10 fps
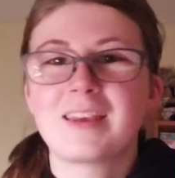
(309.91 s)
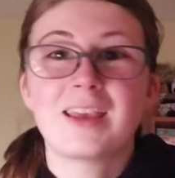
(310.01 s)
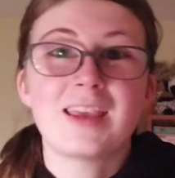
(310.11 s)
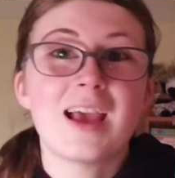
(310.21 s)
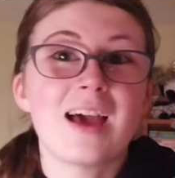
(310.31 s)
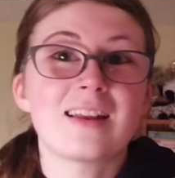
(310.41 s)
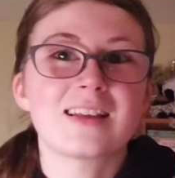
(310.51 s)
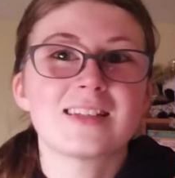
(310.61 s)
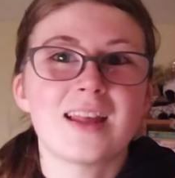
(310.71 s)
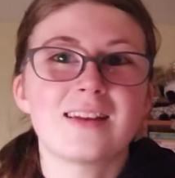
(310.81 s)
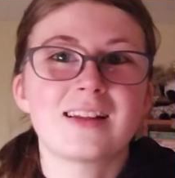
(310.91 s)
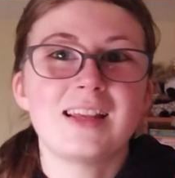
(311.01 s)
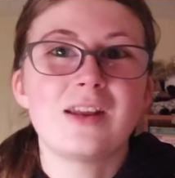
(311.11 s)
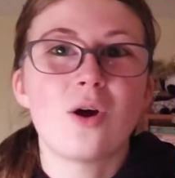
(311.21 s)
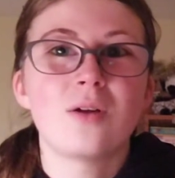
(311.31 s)
He had an extending
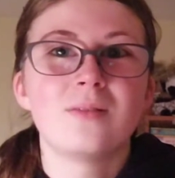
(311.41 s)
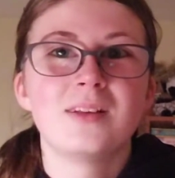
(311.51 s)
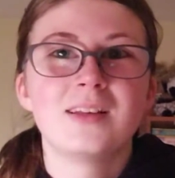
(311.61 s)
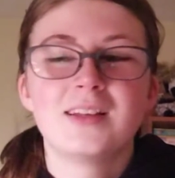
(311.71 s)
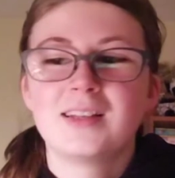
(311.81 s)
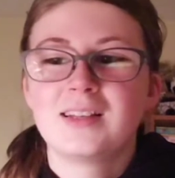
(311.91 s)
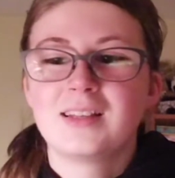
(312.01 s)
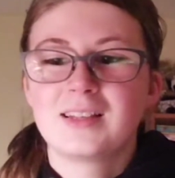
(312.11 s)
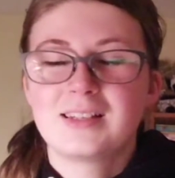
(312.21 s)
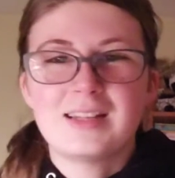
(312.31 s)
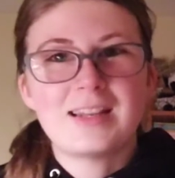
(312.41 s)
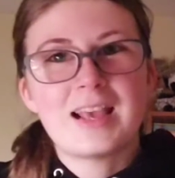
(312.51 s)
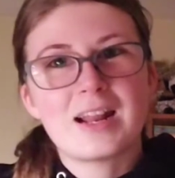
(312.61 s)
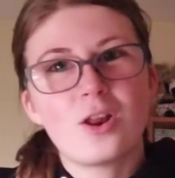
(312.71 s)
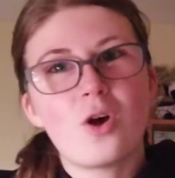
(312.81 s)
lead on, didn't
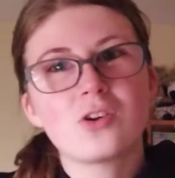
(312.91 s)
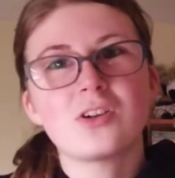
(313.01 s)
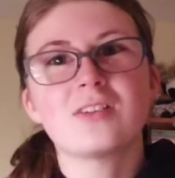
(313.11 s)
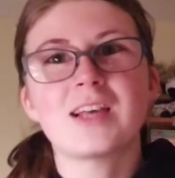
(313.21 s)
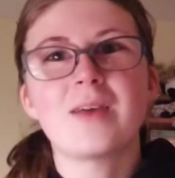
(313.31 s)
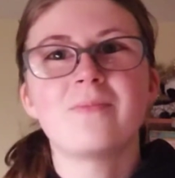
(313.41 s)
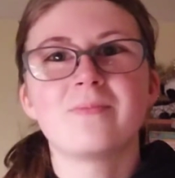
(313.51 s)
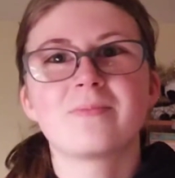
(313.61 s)
get it locked on time.